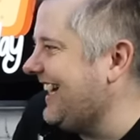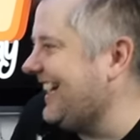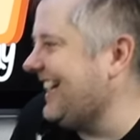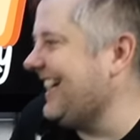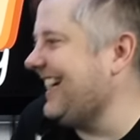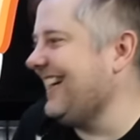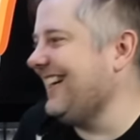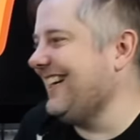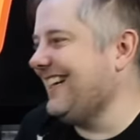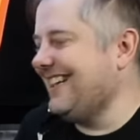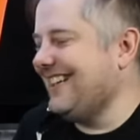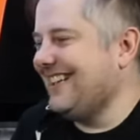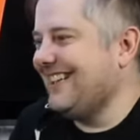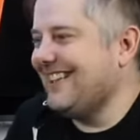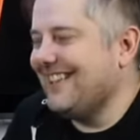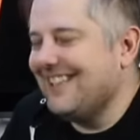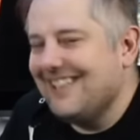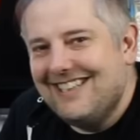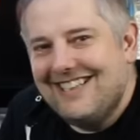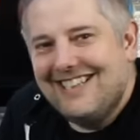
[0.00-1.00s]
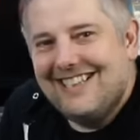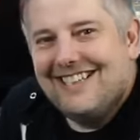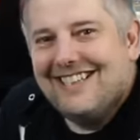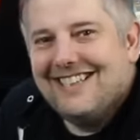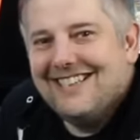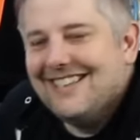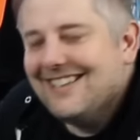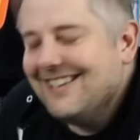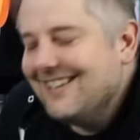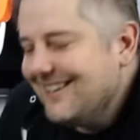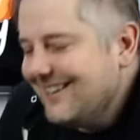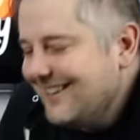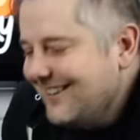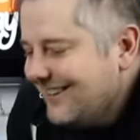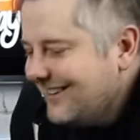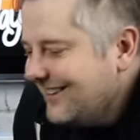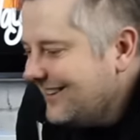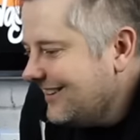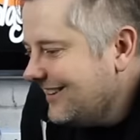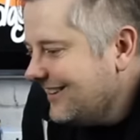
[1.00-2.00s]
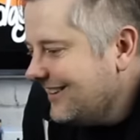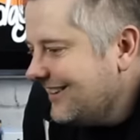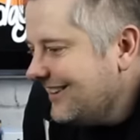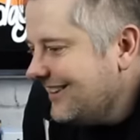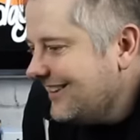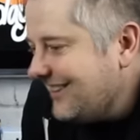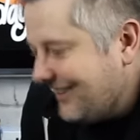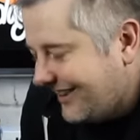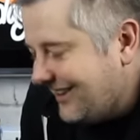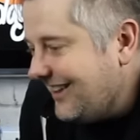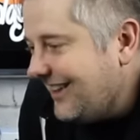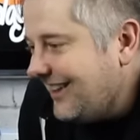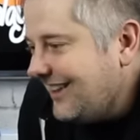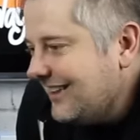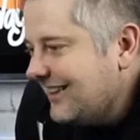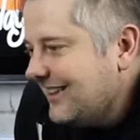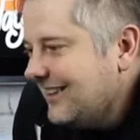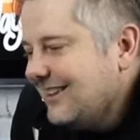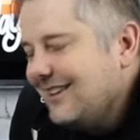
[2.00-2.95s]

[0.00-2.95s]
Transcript: The person shown says nothing.